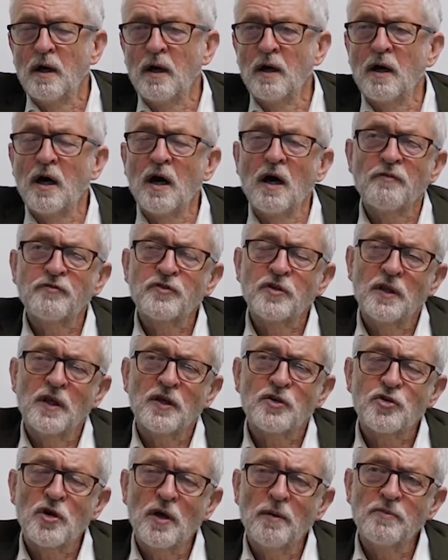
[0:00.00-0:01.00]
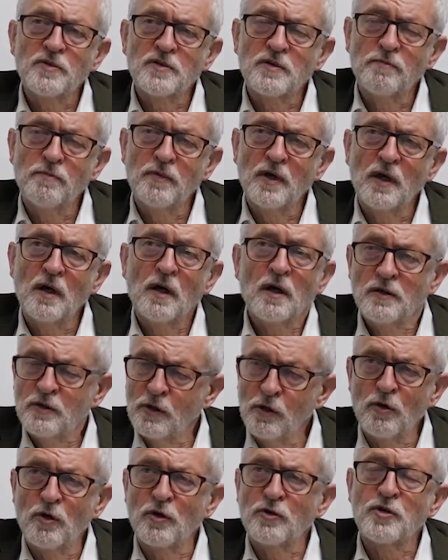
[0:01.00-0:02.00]
After their treatment of me, I
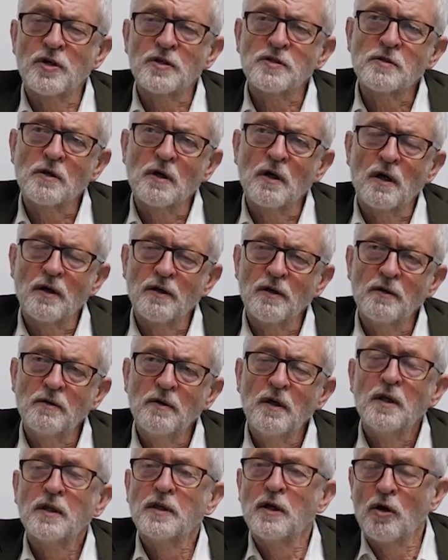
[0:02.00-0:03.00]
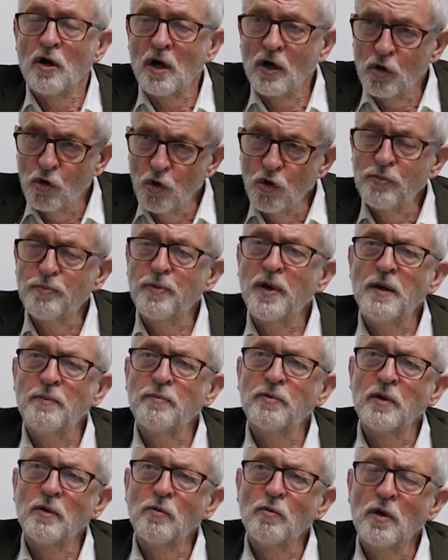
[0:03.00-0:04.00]
do not trust The Guardian. There are good
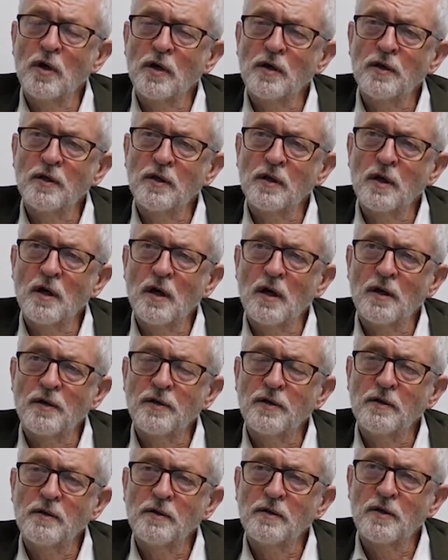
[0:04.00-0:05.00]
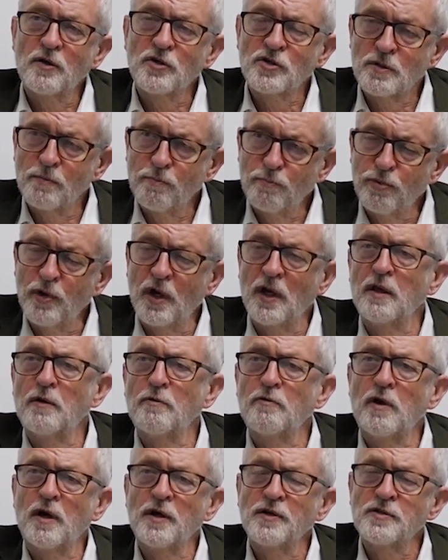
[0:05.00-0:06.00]
people who work in The Guardian. There are some
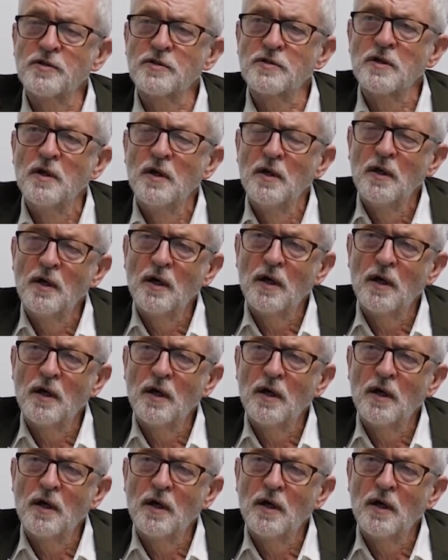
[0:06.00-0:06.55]
brilliant writers